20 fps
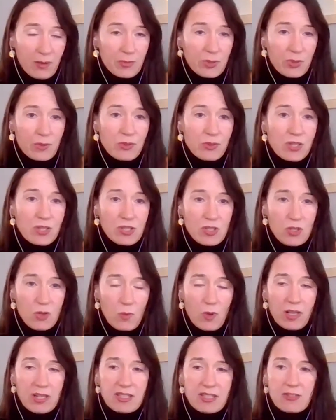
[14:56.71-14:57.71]
Don't just do
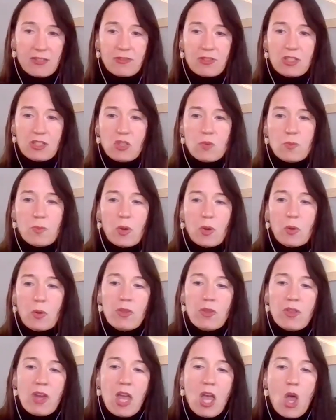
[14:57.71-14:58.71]
one, definitely do
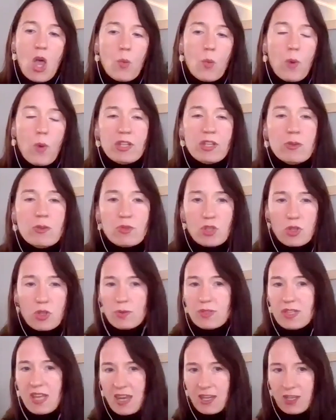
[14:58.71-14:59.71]
both. When you
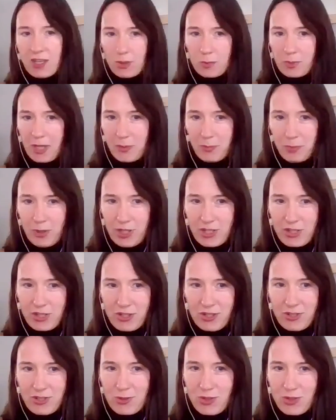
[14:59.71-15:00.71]
do take your blood
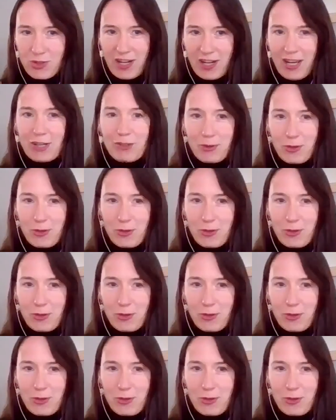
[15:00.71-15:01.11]
pressure, so John, I don't